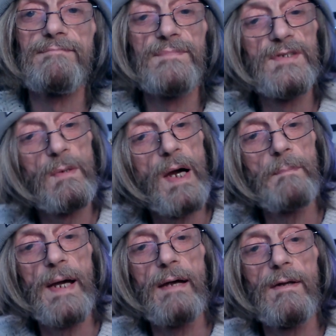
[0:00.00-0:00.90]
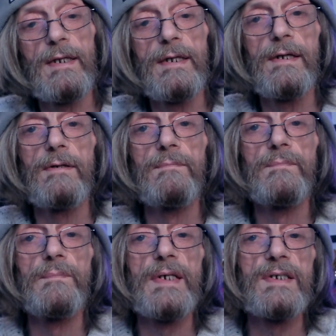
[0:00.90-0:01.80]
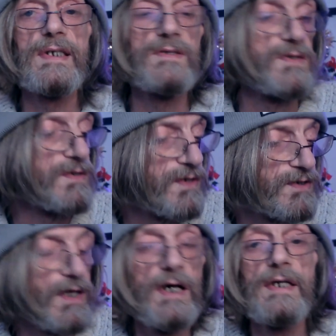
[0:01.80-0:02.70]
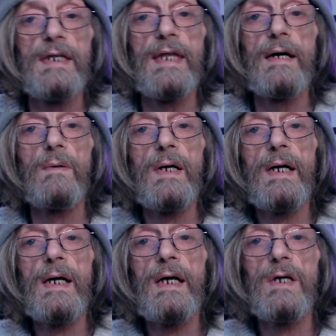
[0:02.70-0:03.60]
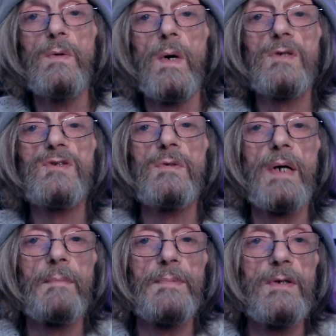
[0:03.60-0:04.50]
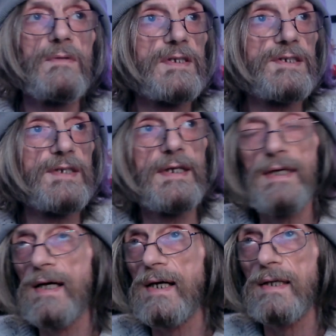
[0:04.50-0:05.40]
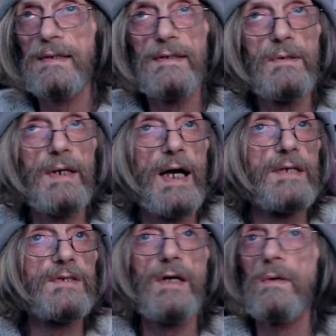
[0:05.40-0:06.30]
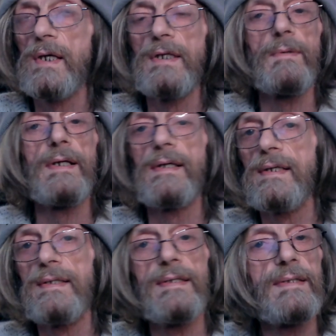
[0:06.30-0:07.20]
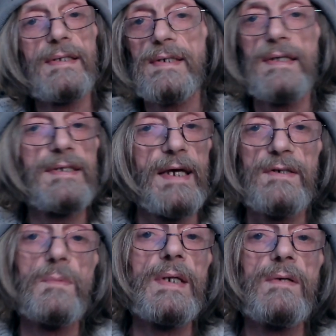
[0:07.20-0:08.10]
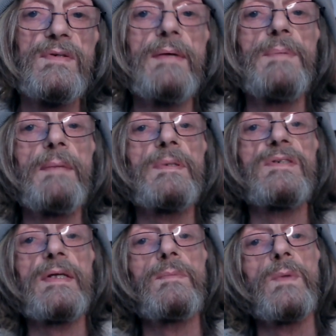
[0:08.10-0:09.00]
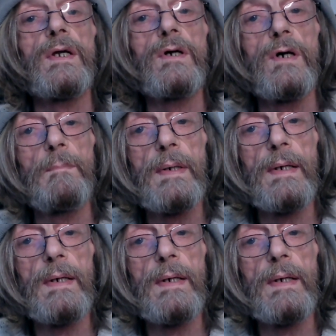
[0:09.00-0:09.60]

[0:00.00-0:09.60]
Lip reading: To our peril, because as a society now, you walk through our beautiful city and you can't go anywhere in the city centre without seeing people sitting with a cup.